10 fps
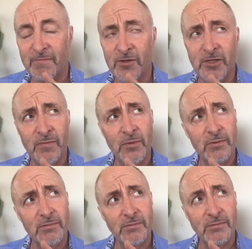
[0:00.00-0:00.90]
first of all,
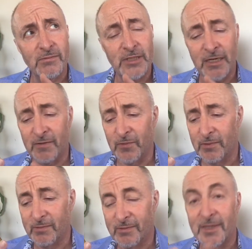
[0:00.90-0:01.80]
second of all,
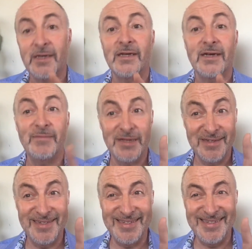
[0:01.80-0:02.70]
let me
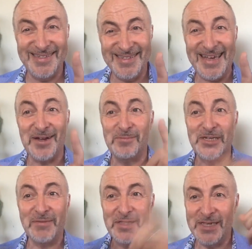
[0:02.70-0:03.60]
hang on. I'm
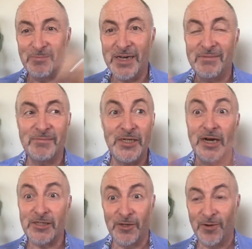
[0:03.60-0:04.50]
taking my, my my
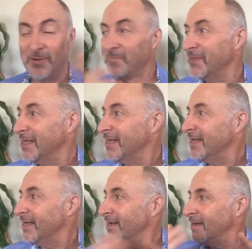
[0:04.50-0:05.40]
ducks in a row.
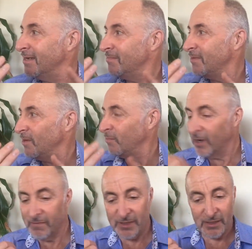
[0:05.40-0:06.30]
Um,
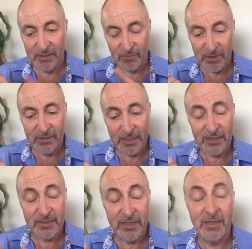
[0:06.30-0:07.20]
one of things, one of the
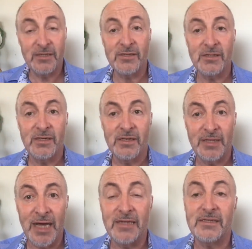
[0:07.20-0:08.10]
things is
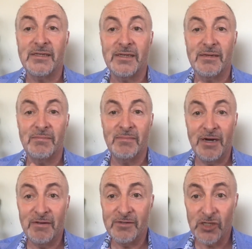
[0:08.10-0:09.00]
that
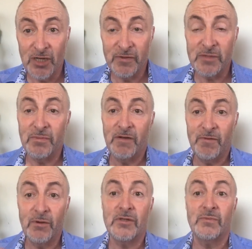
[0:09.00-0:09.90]
my service, my
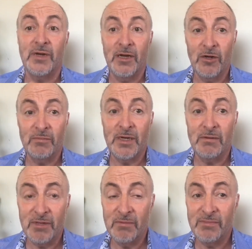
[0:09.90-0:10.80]
focus, my help, my
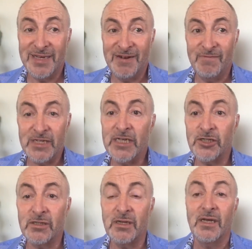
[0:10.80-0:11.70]

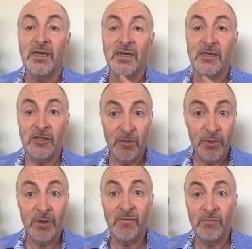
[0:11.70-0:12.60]
invitation is help
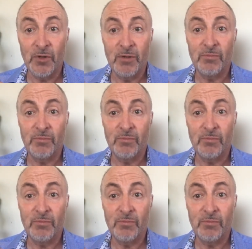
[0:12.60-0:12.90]
you have more